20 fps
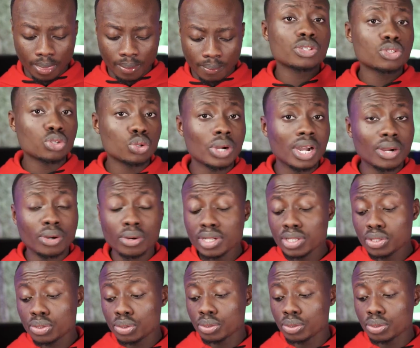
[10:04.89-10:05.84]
So according to